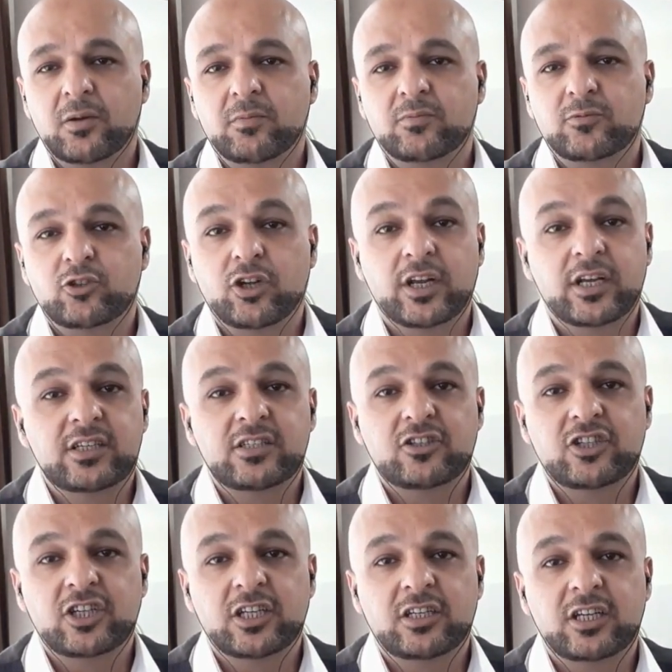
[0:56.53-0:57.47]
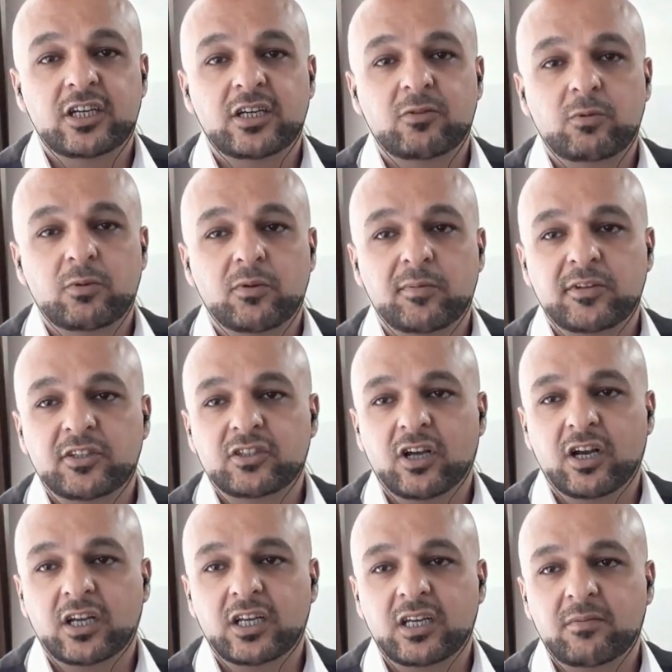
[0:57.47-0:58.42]
today's agenda, we will be
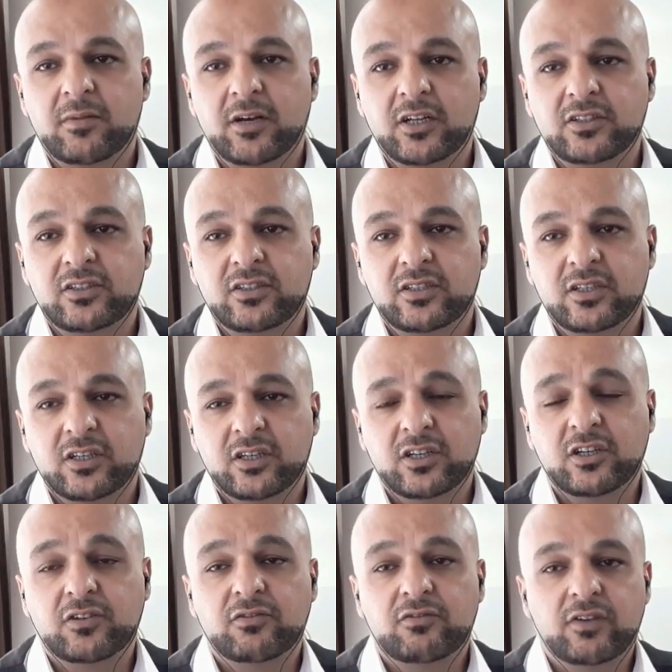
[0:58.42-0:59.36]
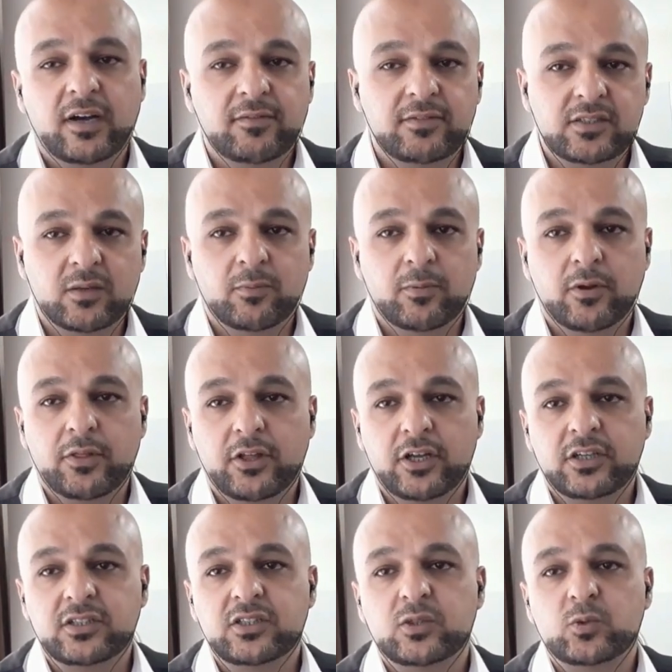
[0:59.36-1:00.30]
talking about 5 simple
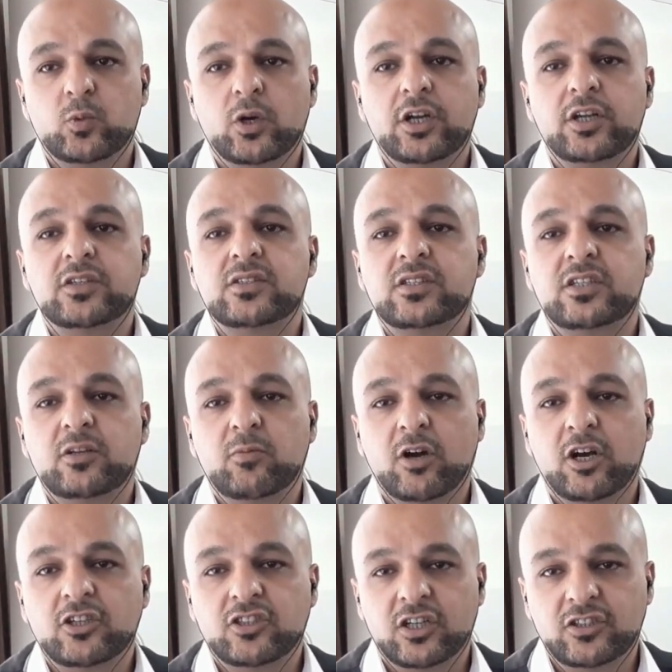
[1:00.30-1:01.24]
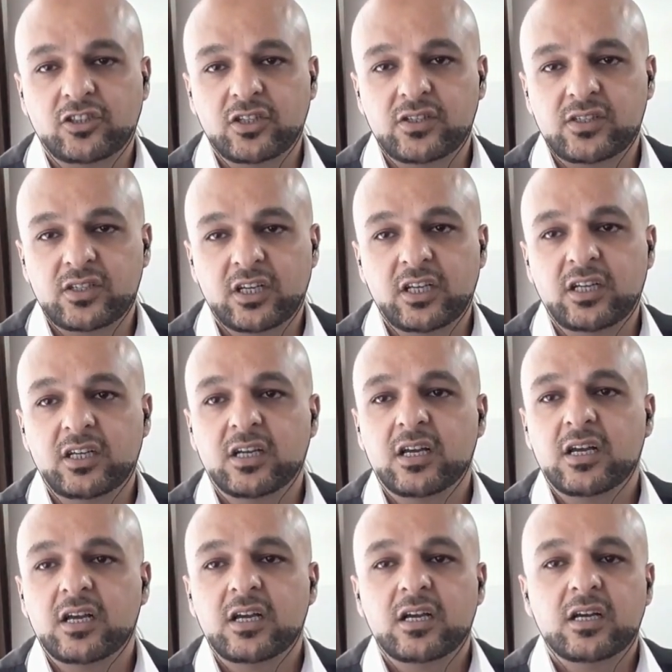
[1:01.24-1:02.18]
things. What is NEBOSH IGC?
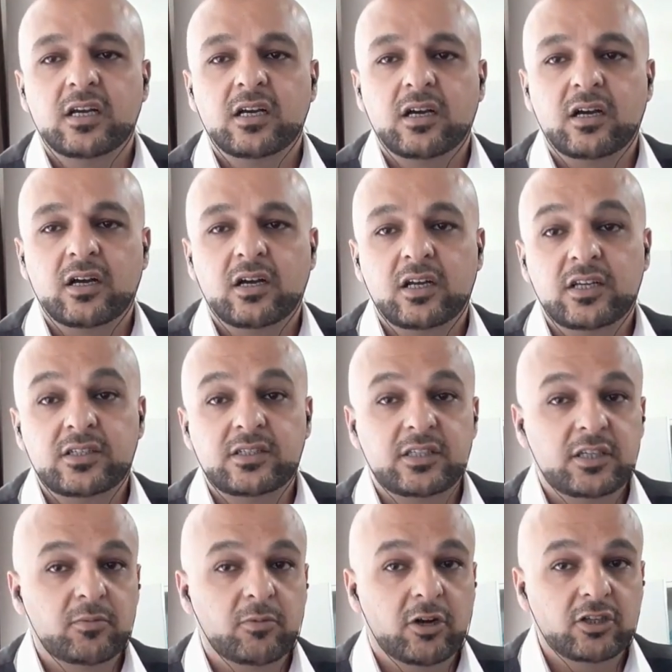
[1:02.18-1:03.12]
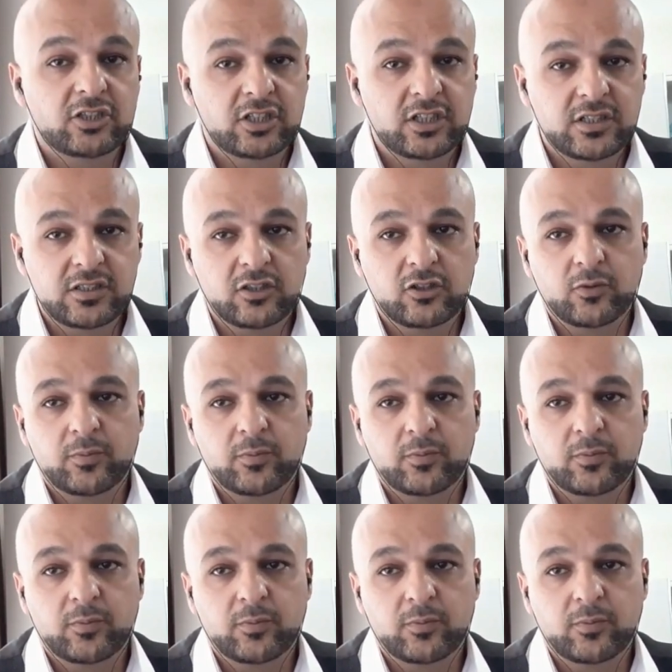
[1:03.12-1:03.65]
Is NEBOSH easy to